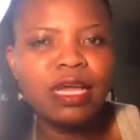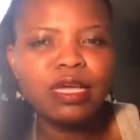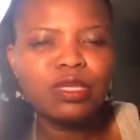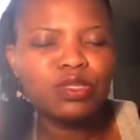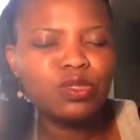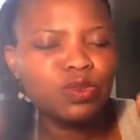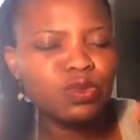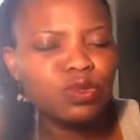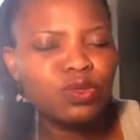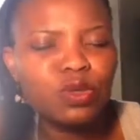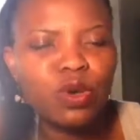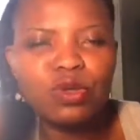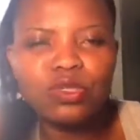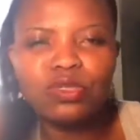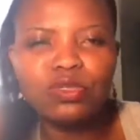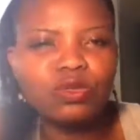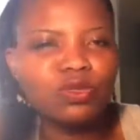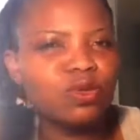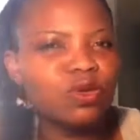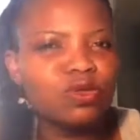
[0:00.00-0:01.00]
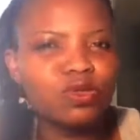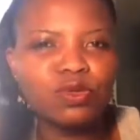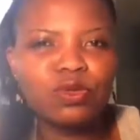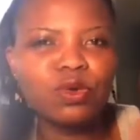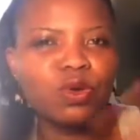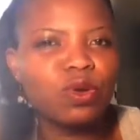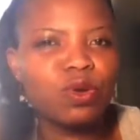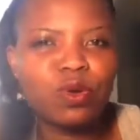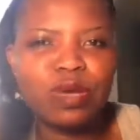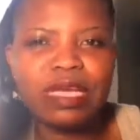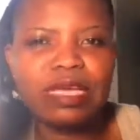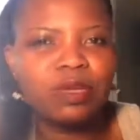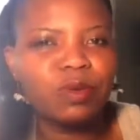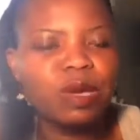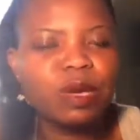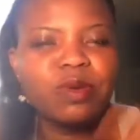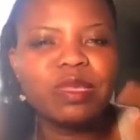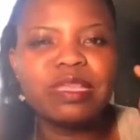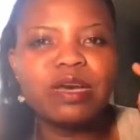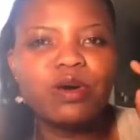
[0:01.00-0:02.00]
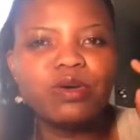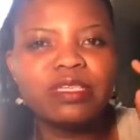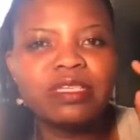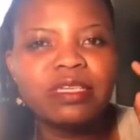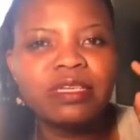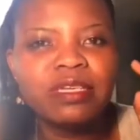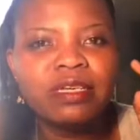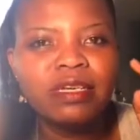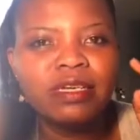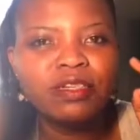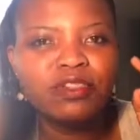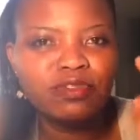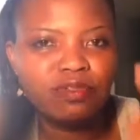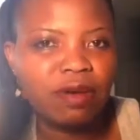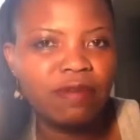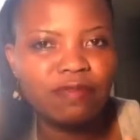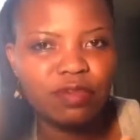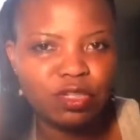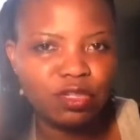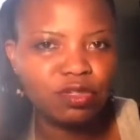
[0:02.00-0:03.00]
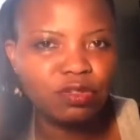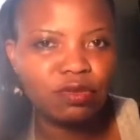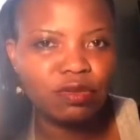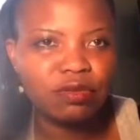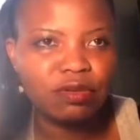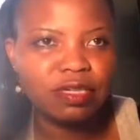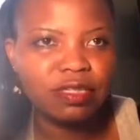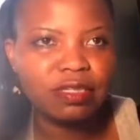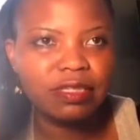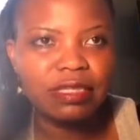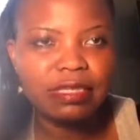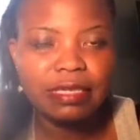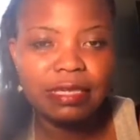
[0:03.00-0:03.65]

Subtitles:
Do not go anywhere without travel insurance.